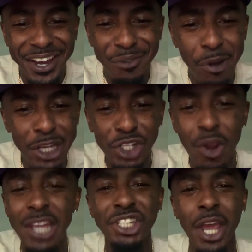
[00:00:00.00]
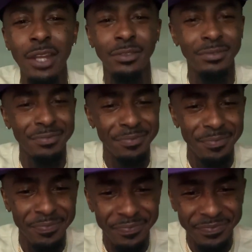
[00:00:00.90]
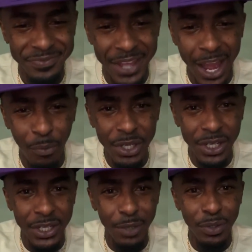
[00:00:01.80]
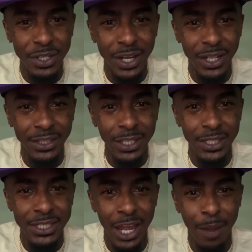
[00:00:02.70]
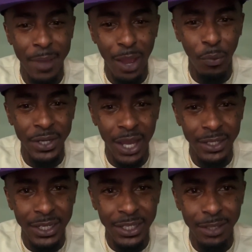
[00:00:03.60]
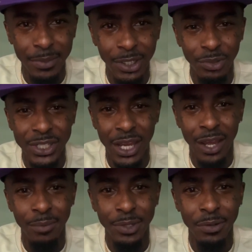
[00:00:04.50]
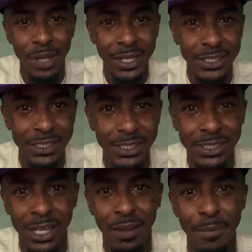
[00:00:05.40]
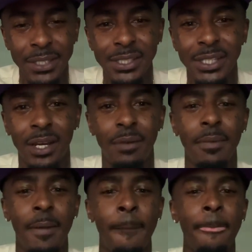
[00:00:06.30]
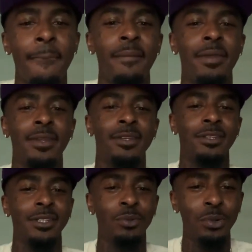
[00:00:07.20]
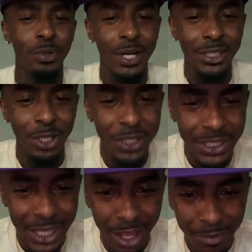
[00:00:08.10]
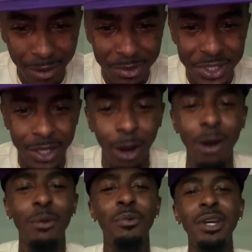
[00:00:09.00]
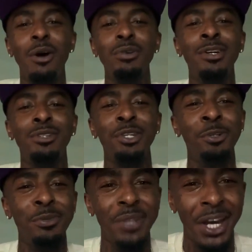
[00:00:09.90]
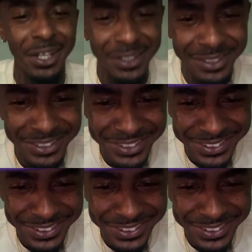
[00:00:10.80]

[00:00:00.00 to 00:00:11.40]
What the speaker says: Restriction. Nah, we good. I think the time had went out. They didn't give me no time though. I didn't see the time at the top. Oh, I thought they got me. I was like, oh, we on YouTube now.